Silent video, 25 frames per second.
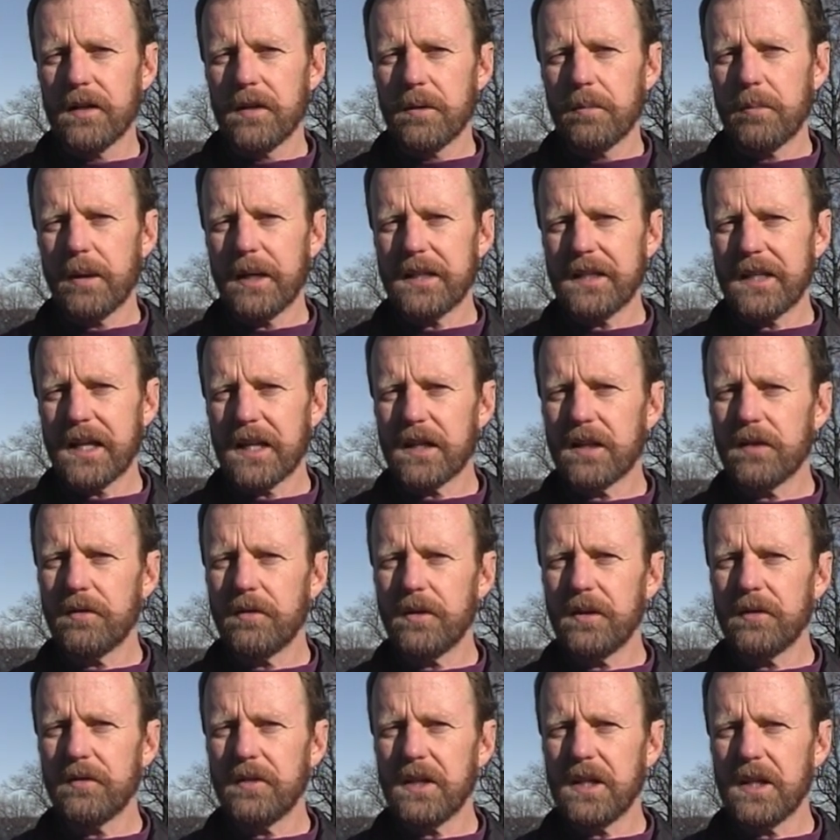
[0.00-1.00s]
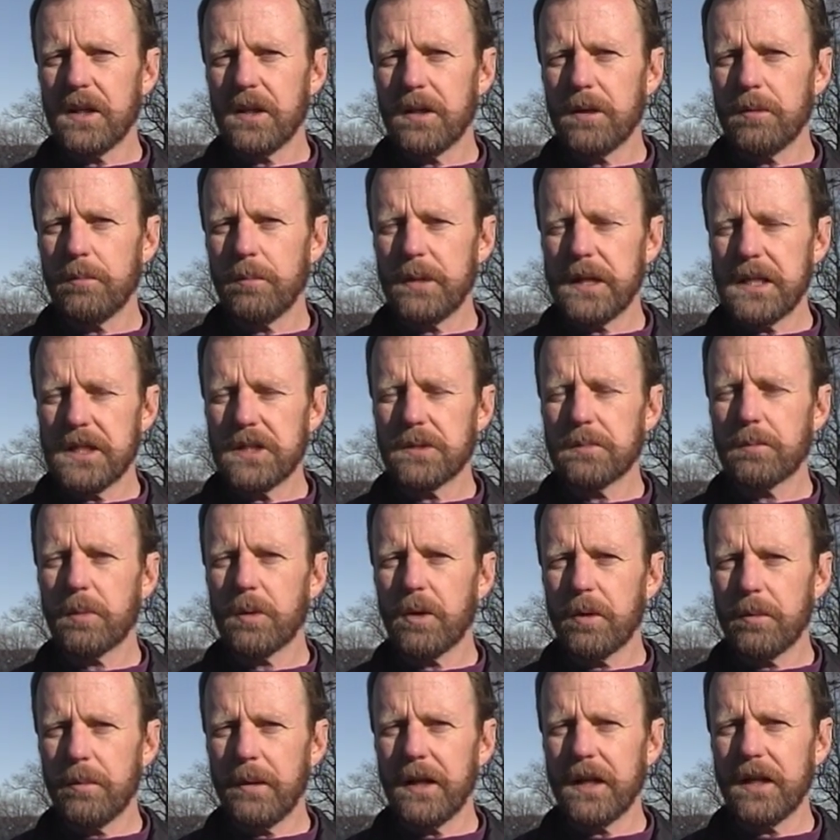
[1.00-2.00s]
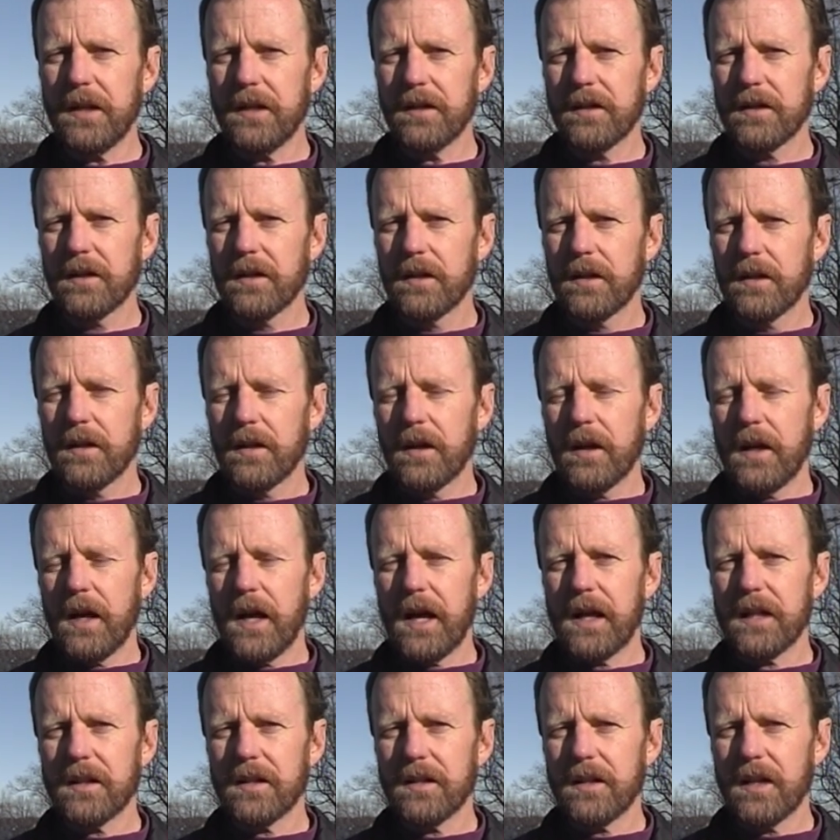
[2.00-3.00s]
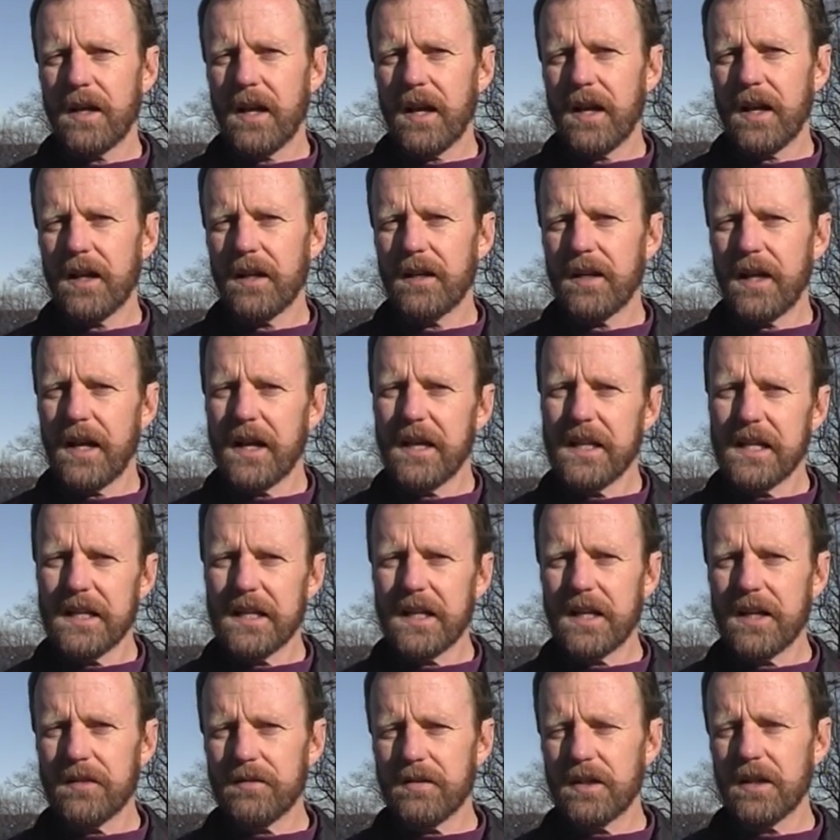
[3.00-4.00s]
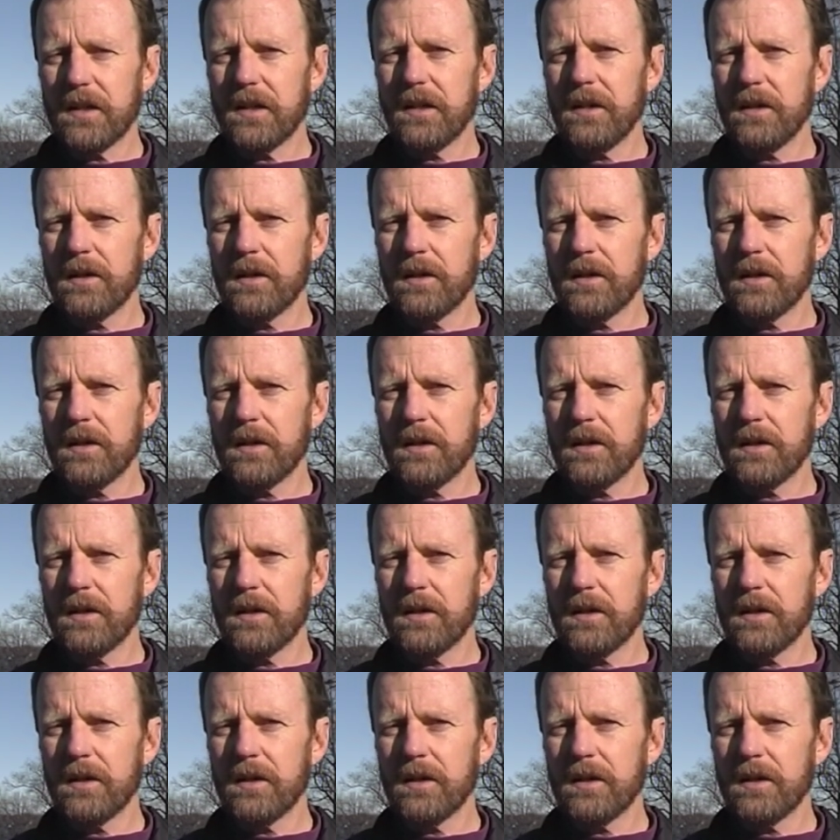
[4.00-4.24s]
by 10 to 15 beats per minute at any given